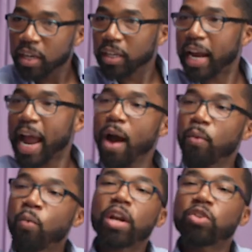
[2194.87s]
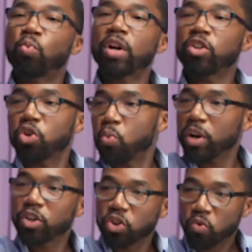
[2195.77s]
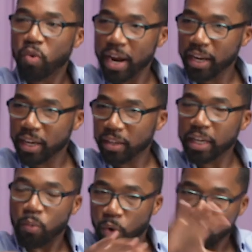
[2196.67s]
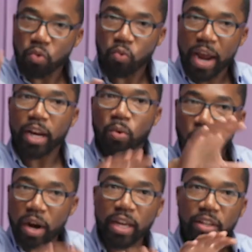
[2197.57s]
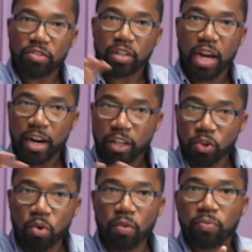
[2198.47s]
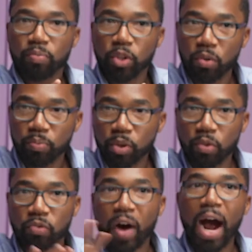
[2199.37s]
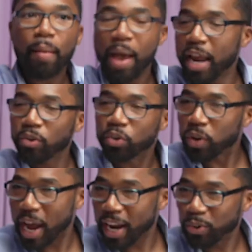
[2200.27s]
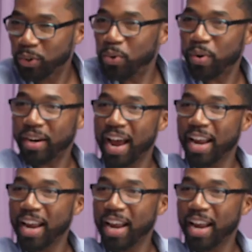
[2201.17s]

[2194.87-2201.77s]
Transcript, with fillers: Like, how, what is, what is your, what is your writing, like when you're writing, what is kind of your, your, your vibe? How do you, how do you do it?